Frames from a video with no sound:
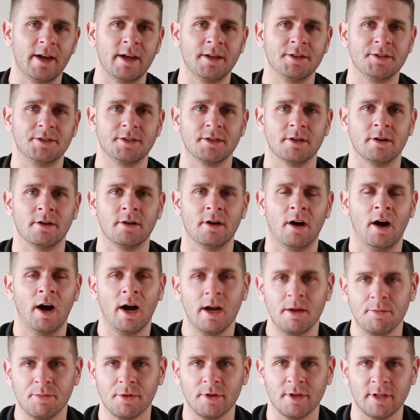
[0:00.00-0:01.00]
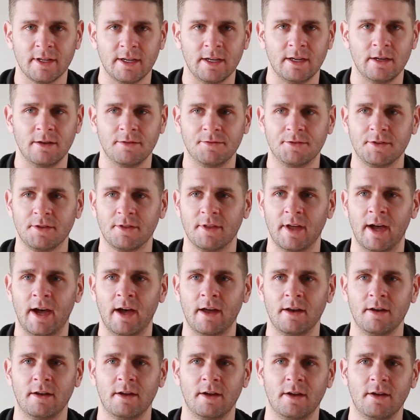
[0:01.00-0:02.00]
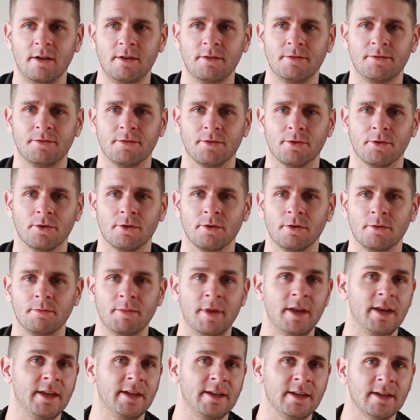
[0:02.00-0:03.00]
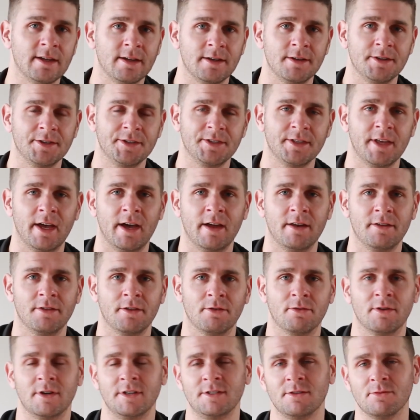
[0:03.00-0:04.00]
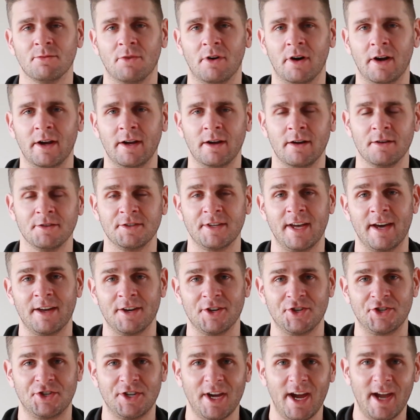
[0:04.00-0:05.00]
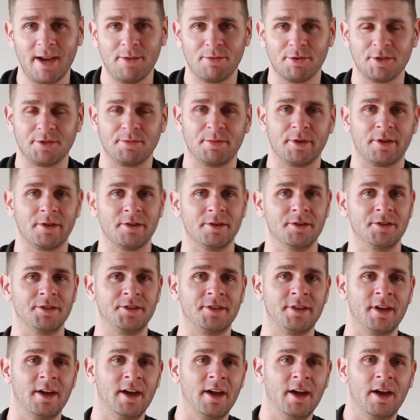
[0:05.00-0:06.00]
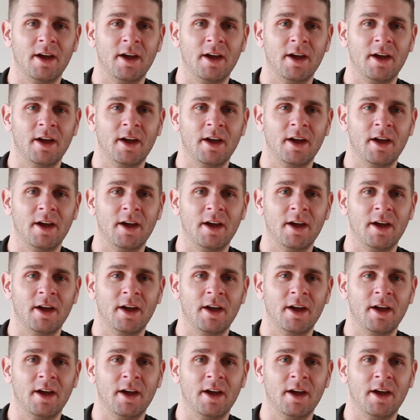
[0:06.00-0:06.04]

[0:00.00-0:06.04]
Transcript: And so I believed that for many years that the reason why I was out of shape was because